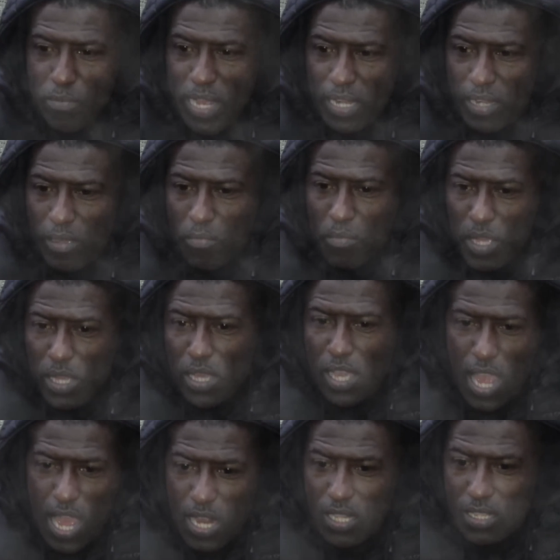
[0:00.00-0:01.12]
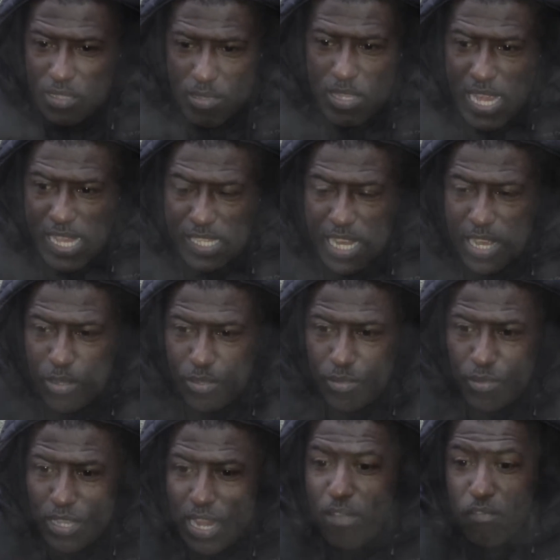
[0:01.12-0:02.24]
the man them, and that's how
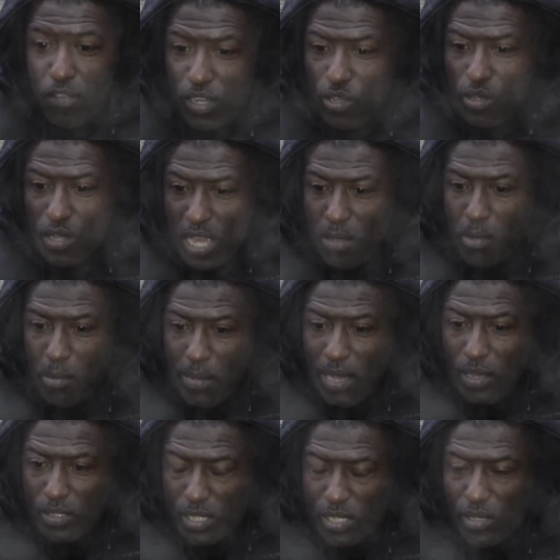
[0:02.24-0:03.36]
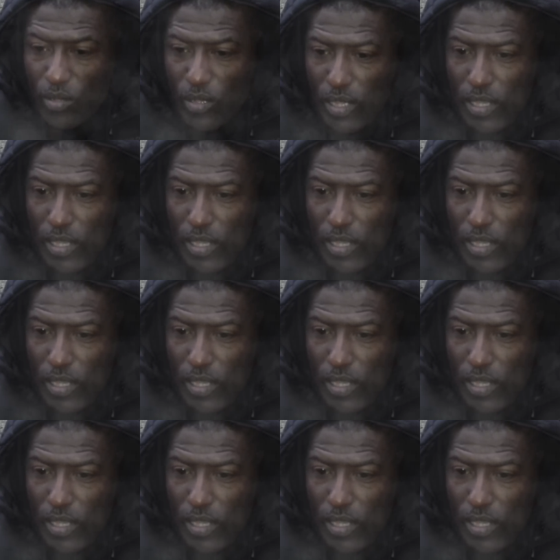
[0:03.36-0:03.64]
that video came about still.